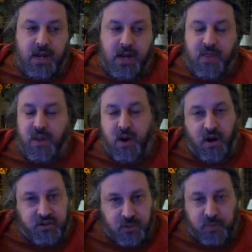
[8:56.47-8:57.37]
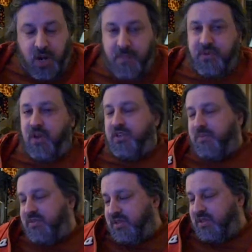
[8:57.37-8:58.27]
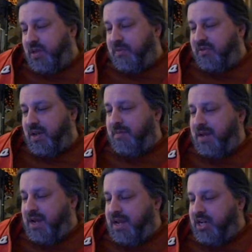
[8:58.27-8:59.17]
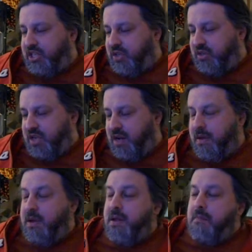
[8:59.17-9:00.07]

Uh, there are some problems, there are some some some uh, issues there,